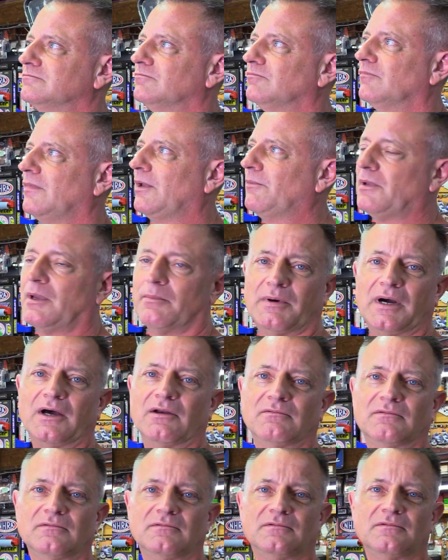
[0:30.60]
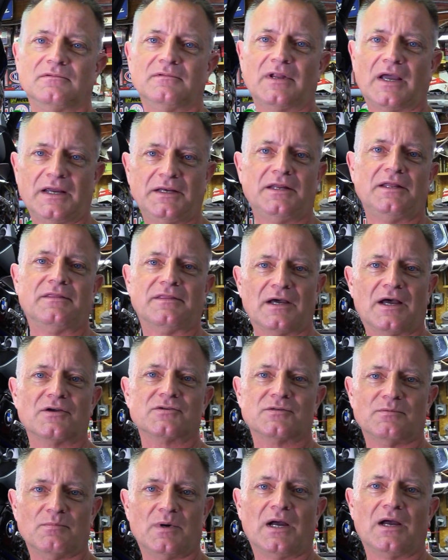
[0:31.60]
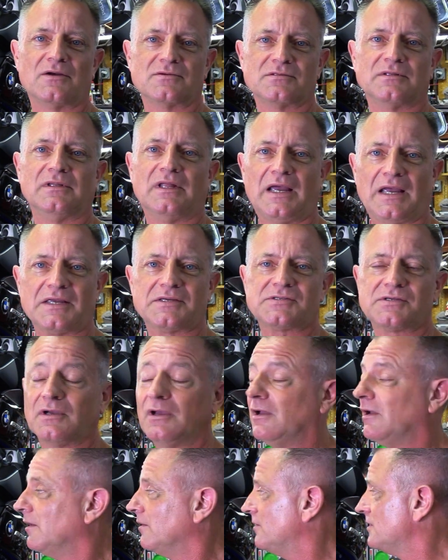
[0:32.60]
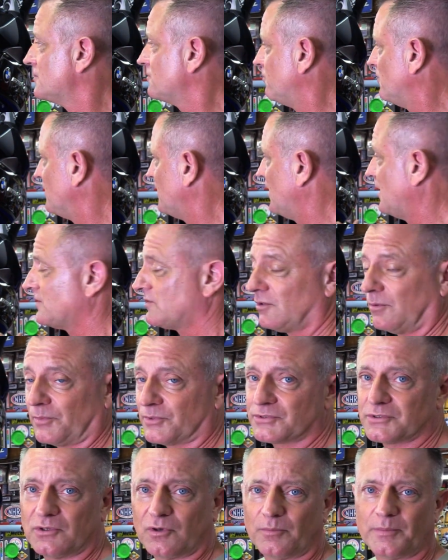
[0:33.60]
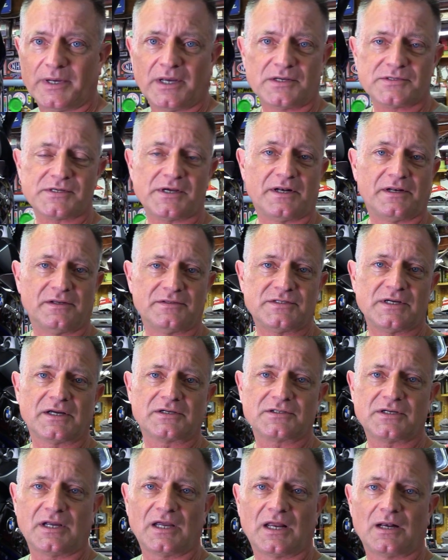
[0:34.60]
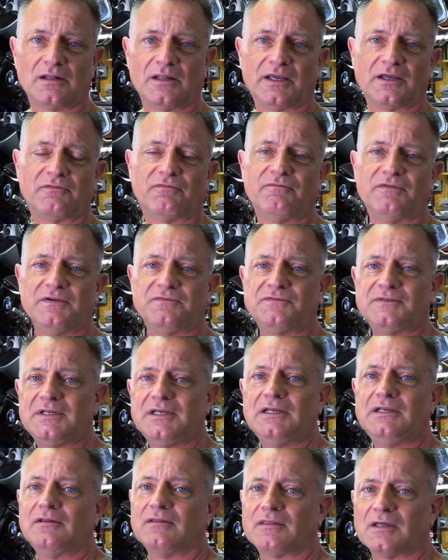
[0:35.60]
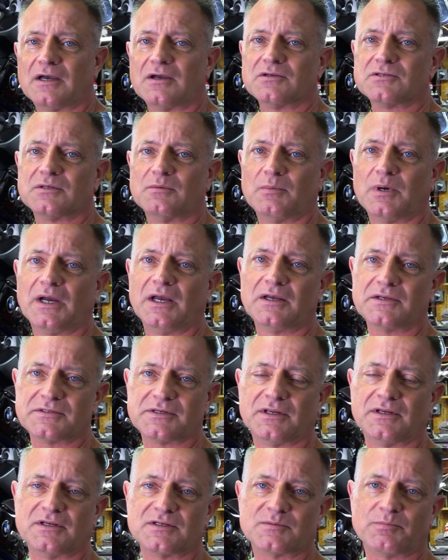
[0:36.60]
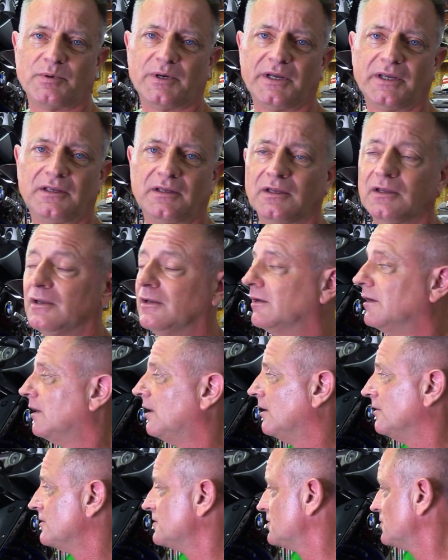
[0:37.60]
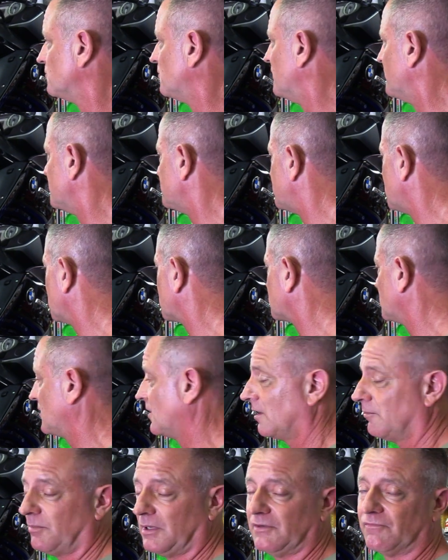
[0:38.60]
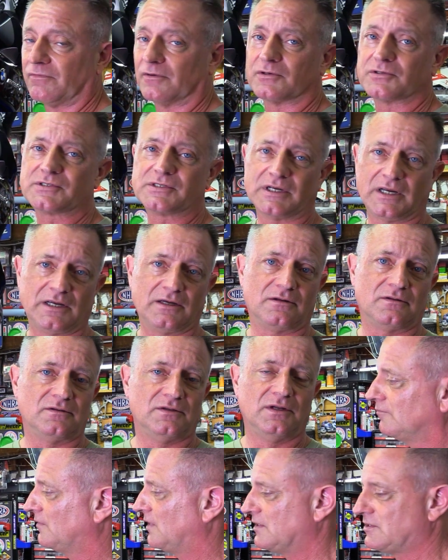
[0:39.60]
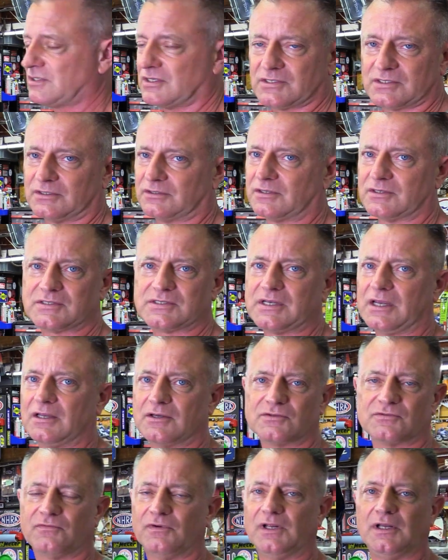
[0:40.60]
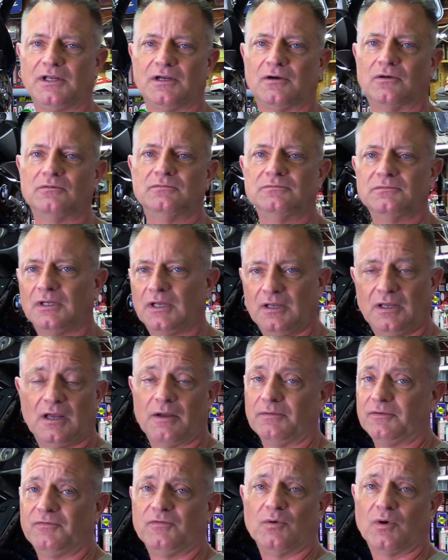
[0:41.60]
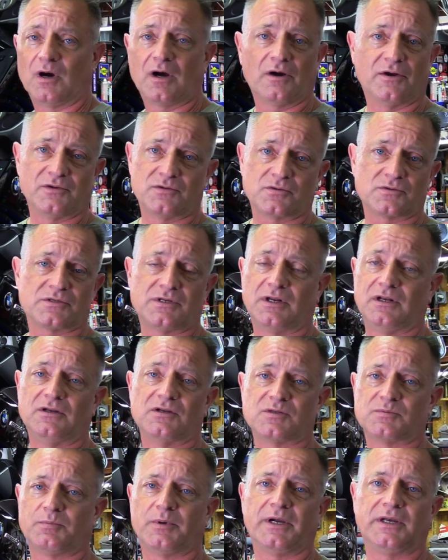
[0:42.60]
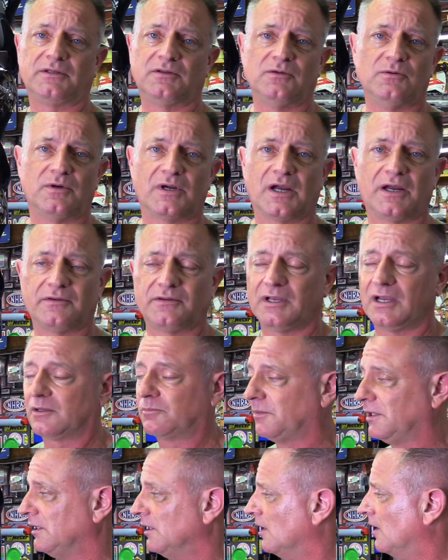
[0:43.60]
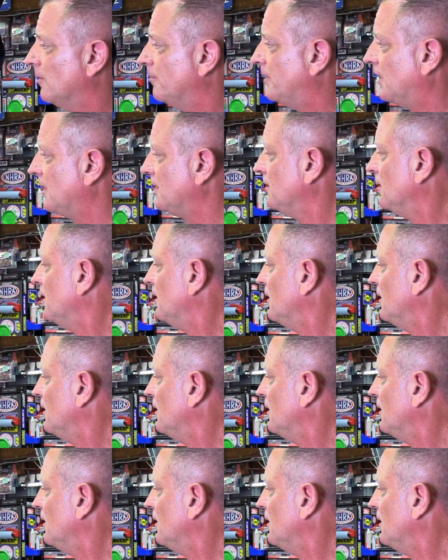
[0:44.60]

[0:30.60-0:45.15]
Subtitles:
maybe about 90,000 miles less. This one has almost no miles on it. It's actually got like 15,000 miles on this bike. This is one that's actually going to be for sale. This isn't a sales video. If you are interested in this bike, do contact me. But